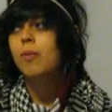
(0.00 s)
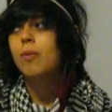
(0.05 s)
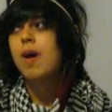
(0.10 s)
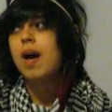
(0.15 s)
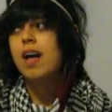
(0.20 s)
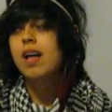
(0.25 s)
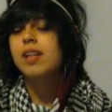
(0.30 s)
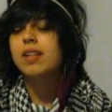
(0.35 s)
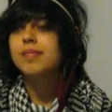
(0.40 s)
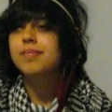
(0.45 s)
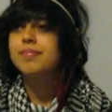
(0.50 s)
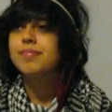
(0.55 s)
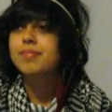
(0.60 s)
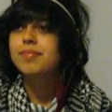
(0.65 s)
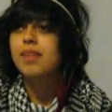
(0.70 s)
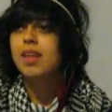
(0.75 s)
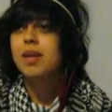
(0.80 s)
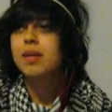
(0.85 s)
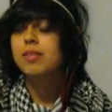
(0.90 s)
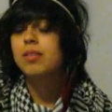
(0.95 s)
Well,
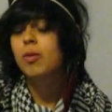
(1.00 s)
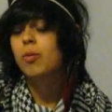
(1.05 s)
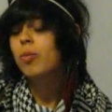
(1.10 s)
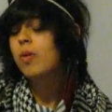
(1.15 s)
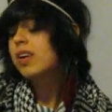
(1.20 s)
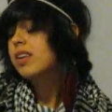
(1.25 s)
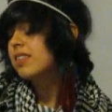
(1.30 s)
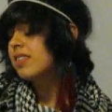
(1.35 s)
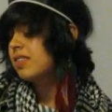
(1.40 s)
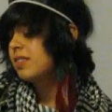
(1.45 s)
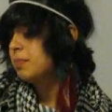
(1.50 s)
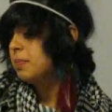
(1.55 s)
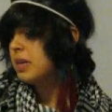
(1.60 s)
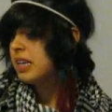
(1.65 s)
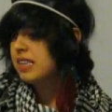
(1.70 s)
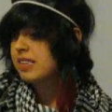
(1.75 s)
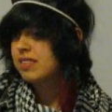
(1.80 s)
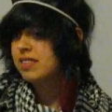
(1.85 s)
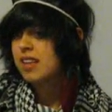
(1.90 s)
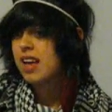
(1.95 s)
the work
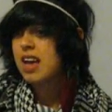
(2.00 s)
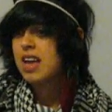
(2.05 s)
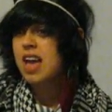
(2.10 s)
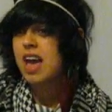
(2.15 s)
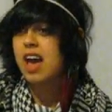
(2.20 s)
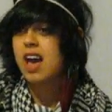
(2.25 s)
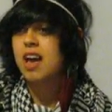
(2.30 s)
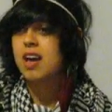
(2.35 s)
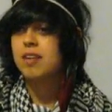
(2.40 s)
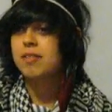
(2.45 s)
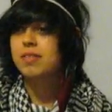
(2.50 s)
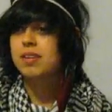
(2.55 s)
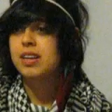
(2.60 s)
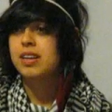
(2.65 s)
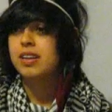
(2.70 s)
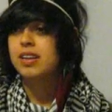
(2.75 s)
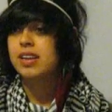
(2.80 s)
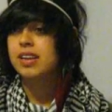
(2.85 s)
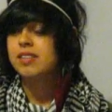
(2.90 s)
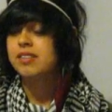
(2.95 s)
experience that I have
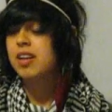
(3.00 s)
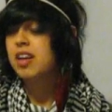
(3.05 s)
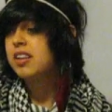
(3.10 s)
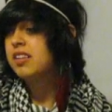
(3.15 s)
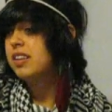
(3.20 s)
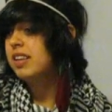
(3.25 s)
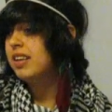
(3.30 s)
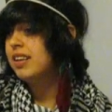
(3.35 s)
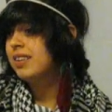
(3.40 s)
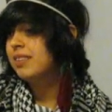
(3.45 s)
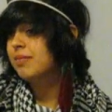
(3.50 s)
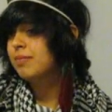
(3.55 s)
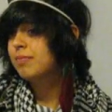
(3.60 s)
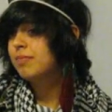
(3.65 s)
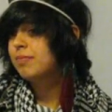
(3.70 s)
is hunting.